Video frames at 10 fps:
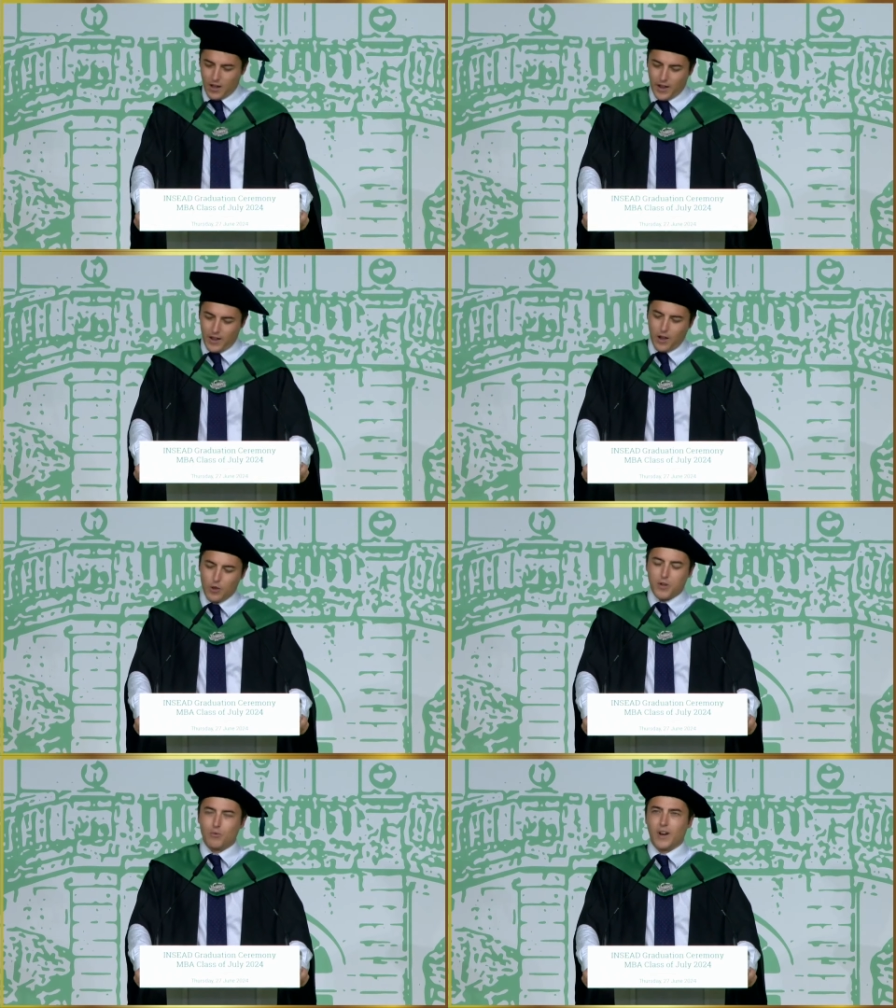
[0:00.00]
I
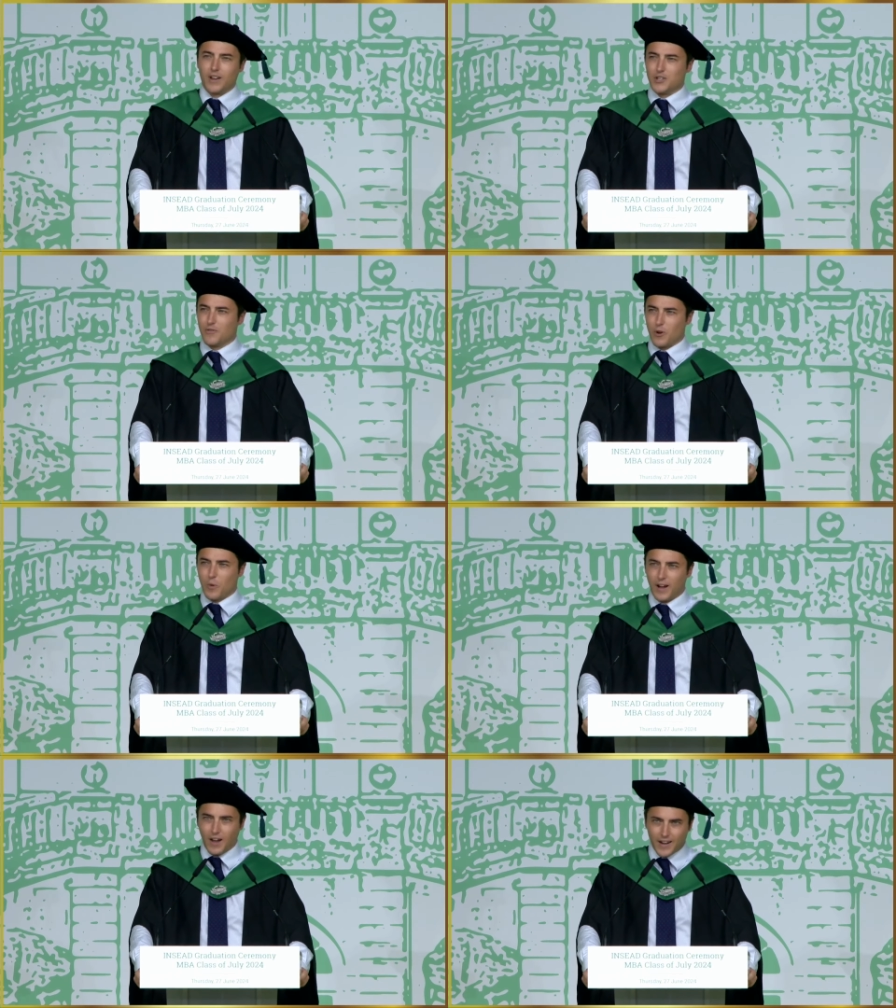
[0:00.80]
hope you realize you've got
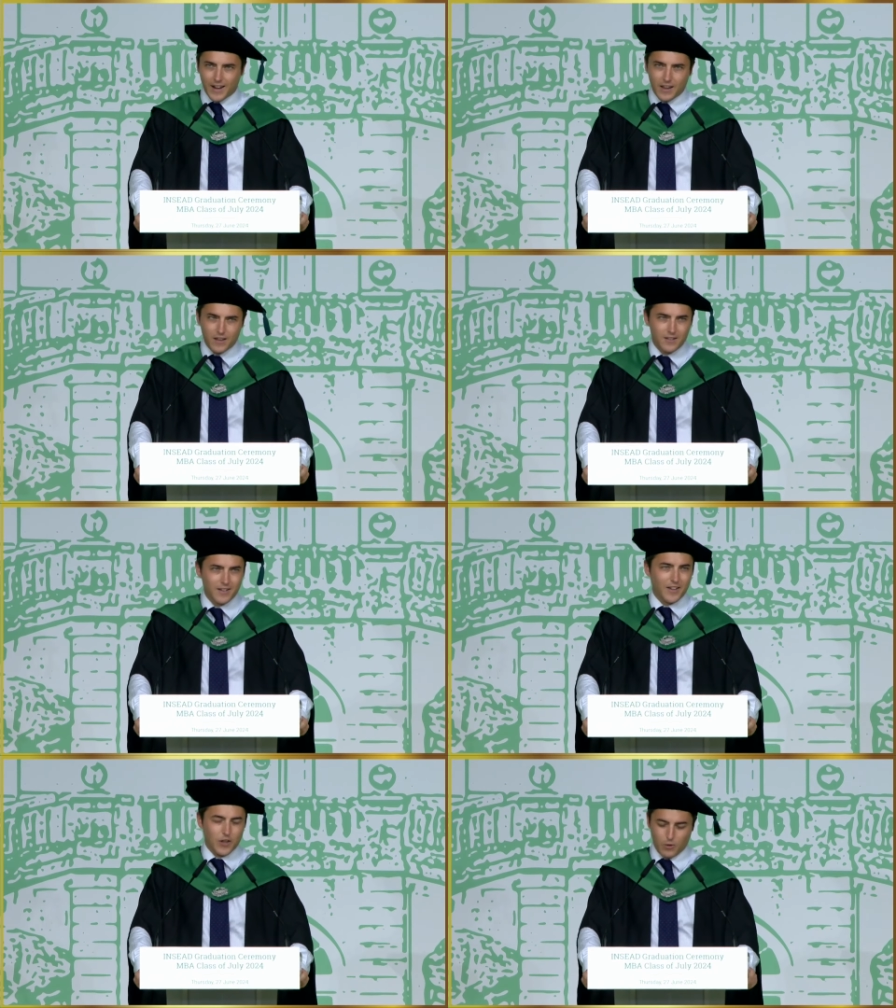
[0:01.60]
away lightly
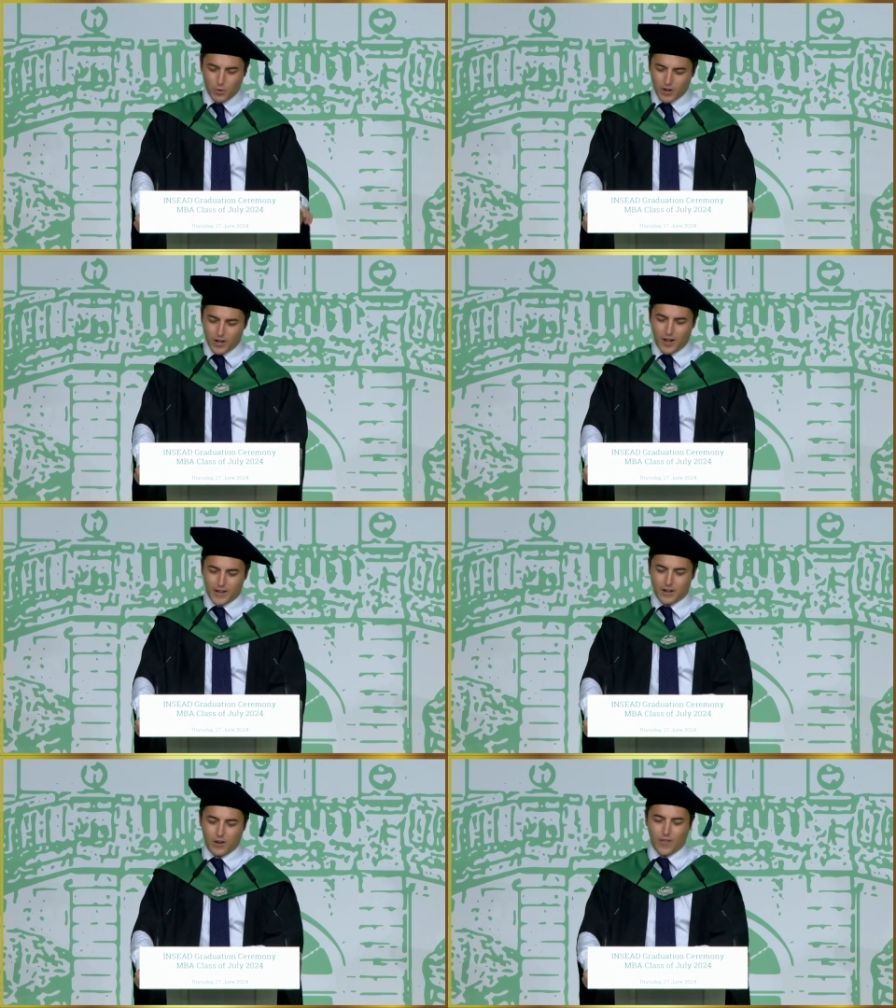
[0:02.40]
and that you will look
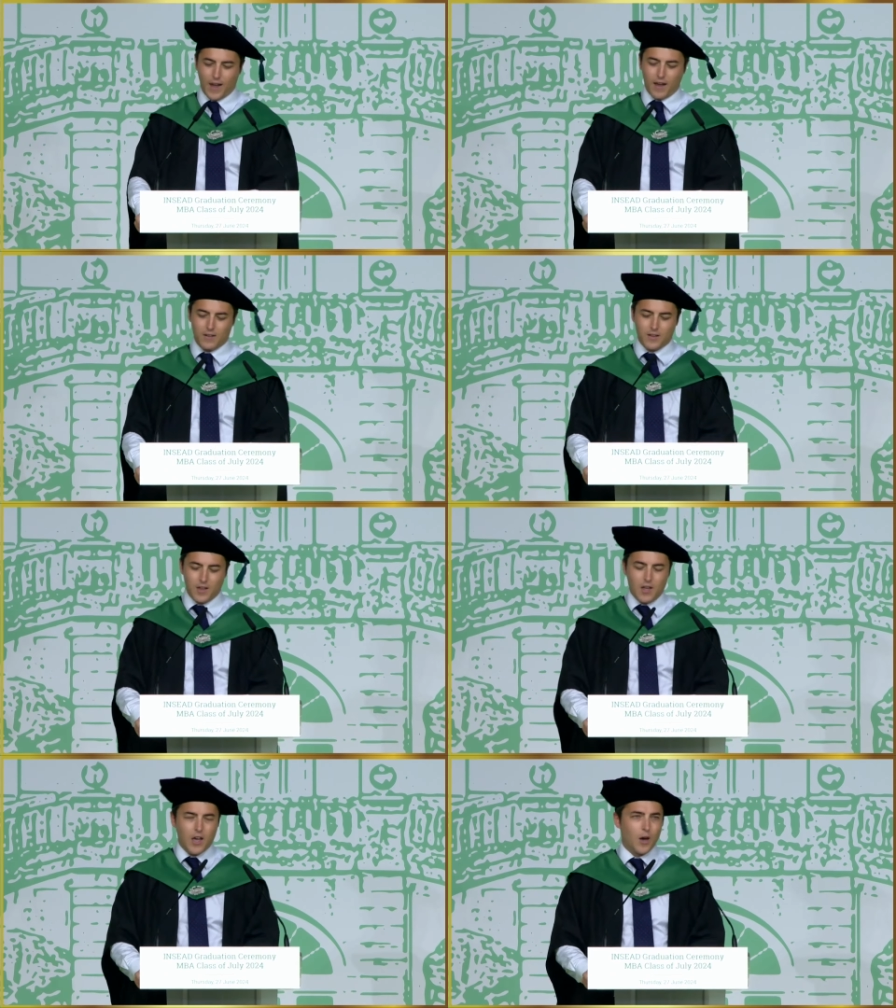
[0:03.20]
kindly on that
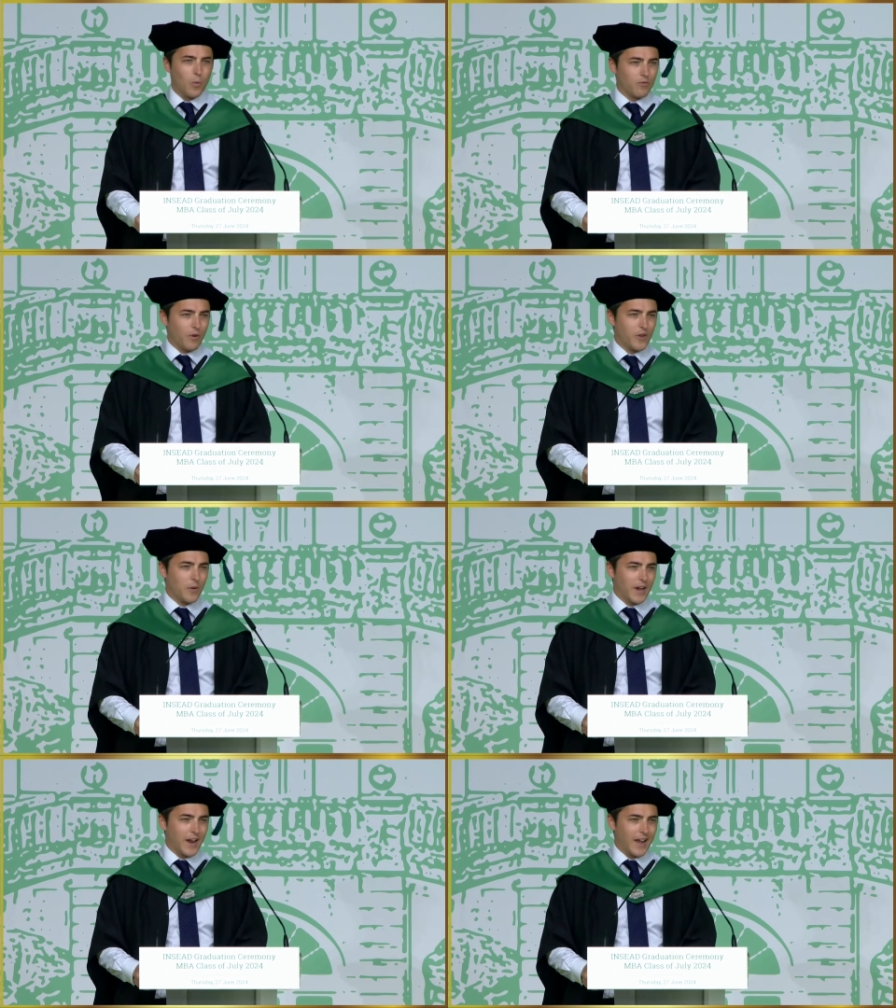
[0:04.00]
uh, when
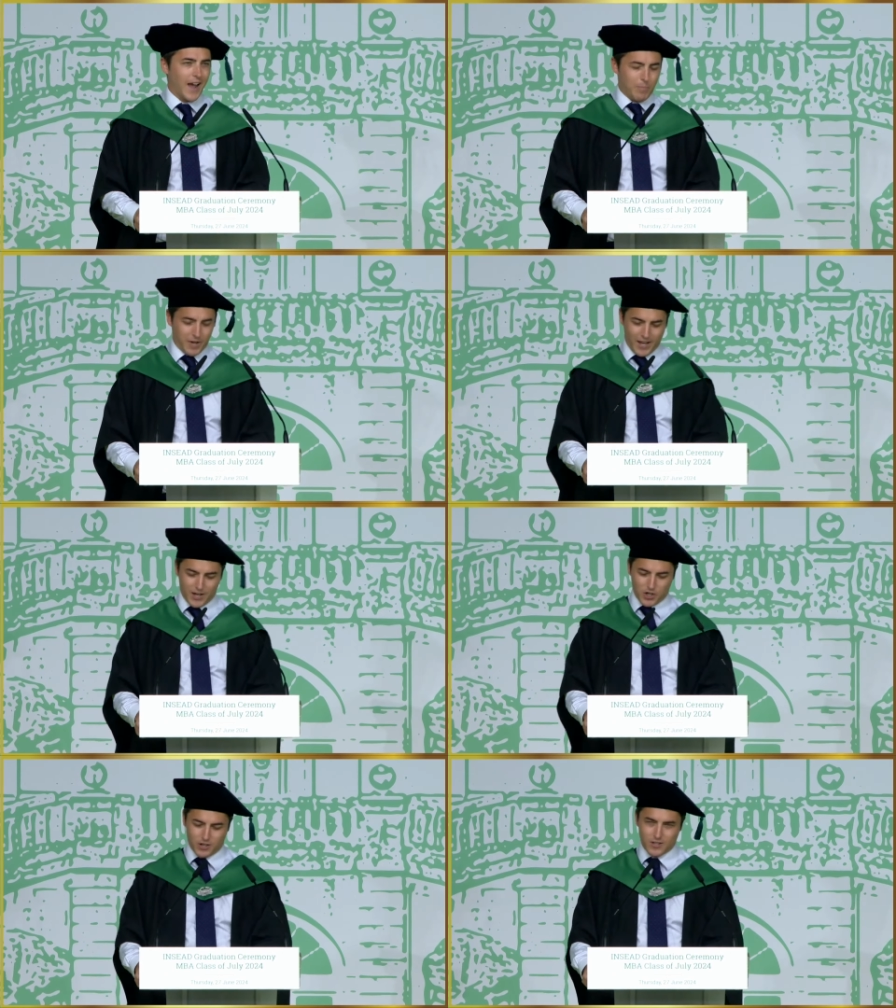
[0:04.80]
reviewing any
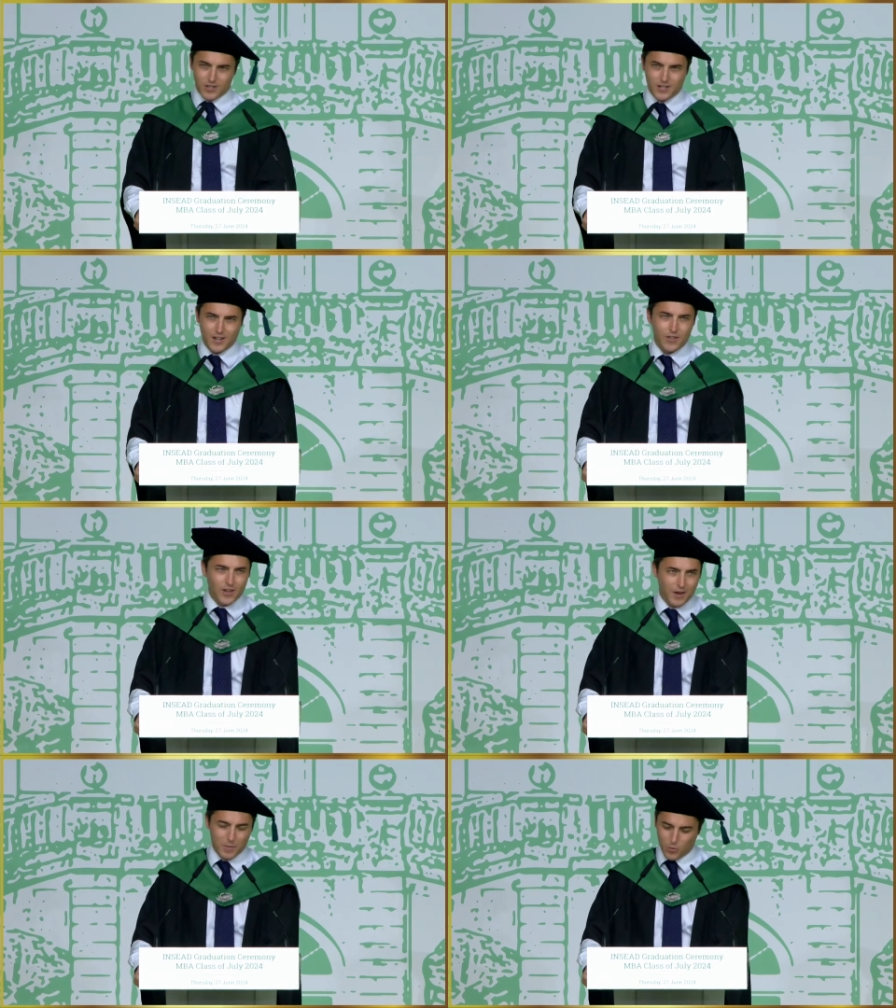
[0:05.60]
applications in the
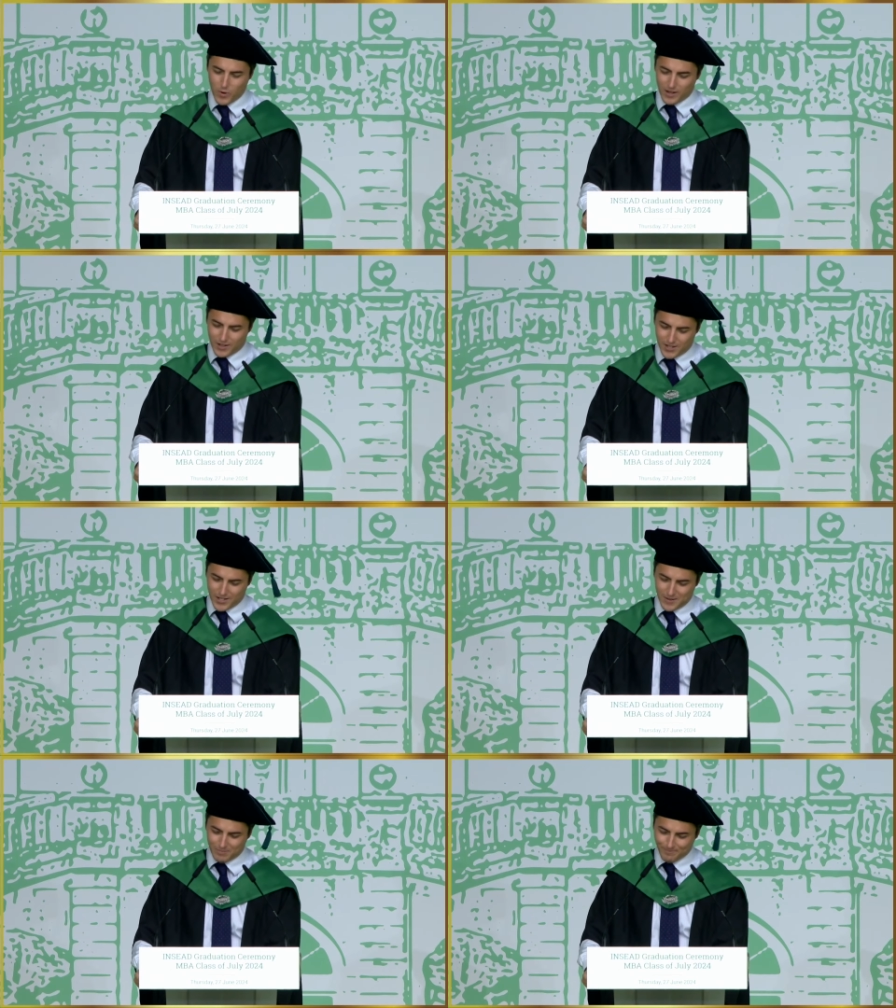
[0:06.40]
coming
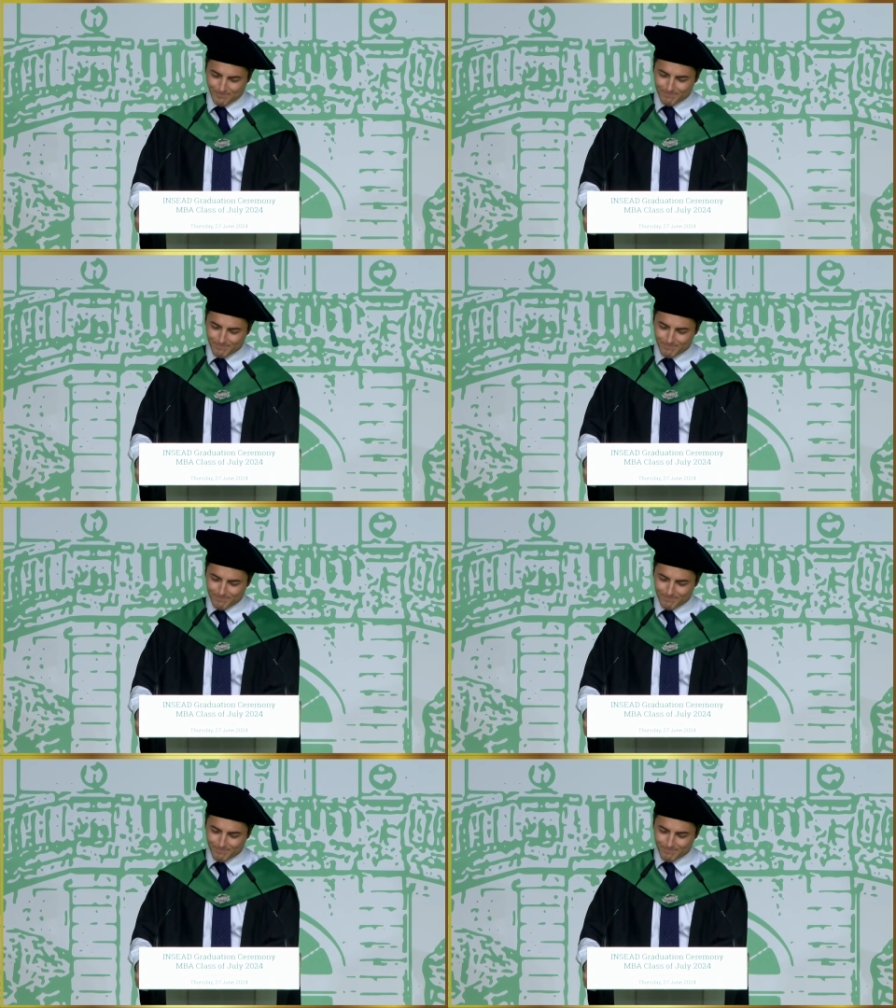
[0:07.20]
weeks.